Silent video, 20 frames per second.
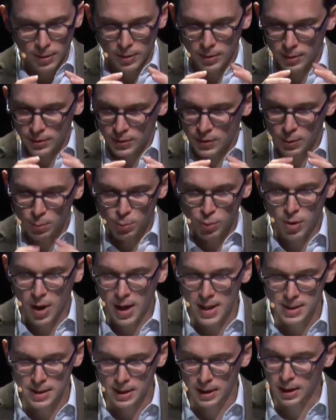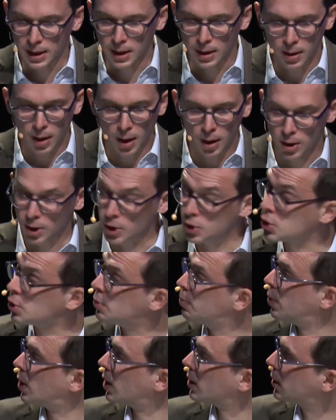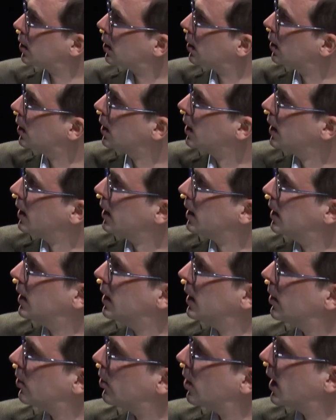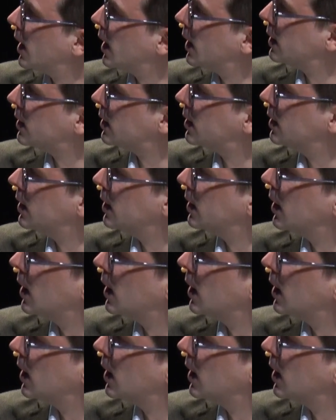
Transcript: surprisingly large bottle here at the